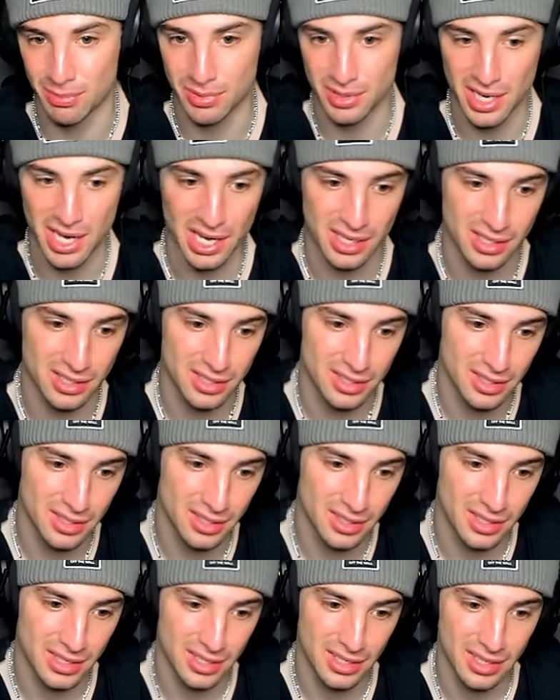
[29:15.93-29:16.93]
Protect.
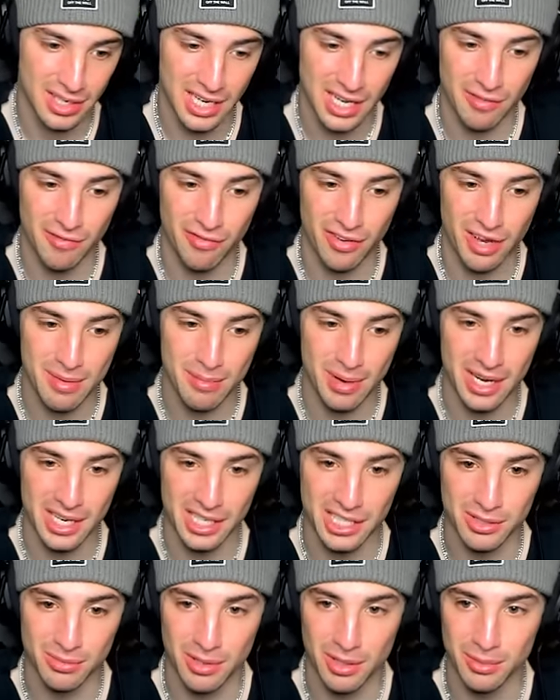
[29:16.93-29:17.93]
I got Flame Body
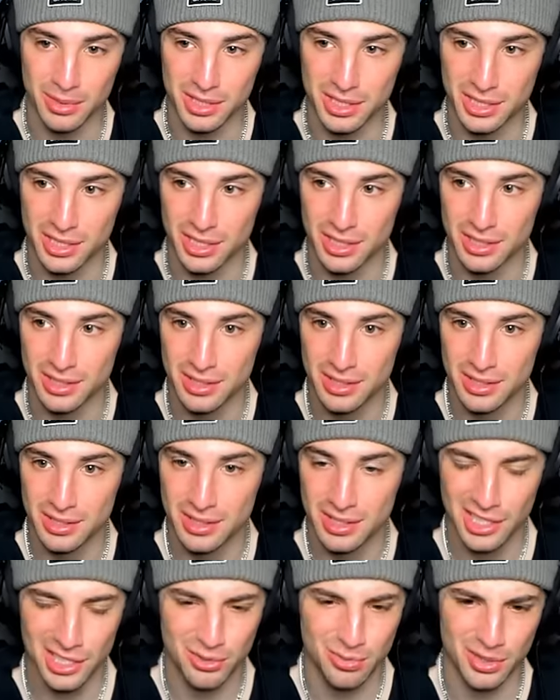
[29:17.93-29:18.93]
as well, which is good.
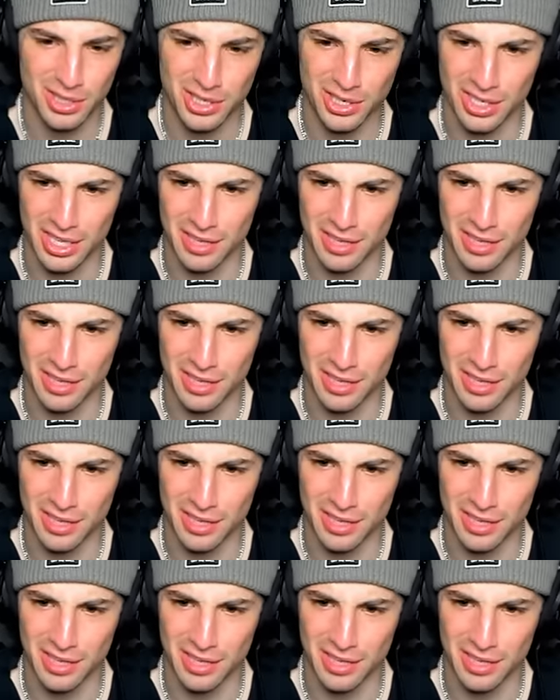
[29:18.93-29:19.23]
There's one turn